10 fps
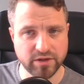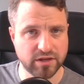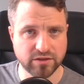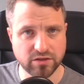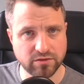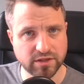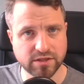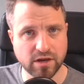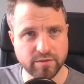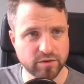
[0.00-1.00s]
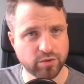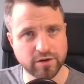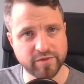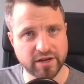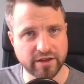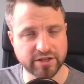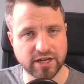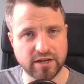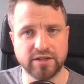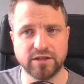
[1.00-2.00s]
And in two years' time, it'll probably be another
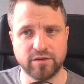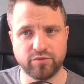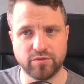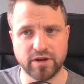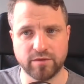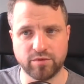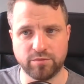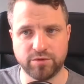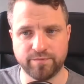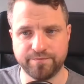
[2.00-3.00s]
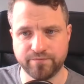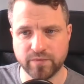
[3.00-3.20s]
challenge and another problem.